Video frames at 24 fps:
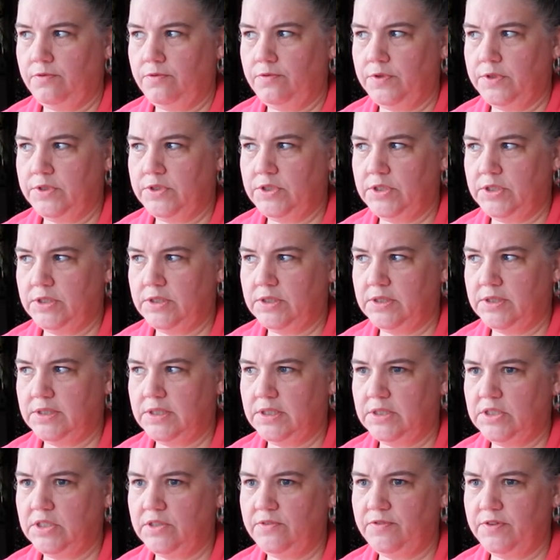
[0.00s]
Fishy
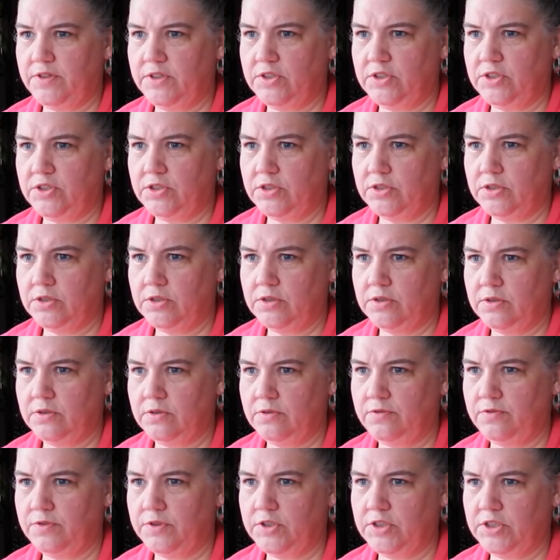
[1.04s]
Stitchy Fish,
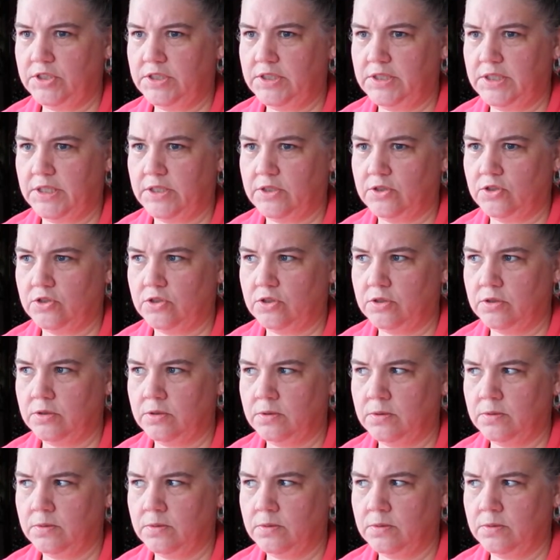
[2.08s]
Fishy Stitch,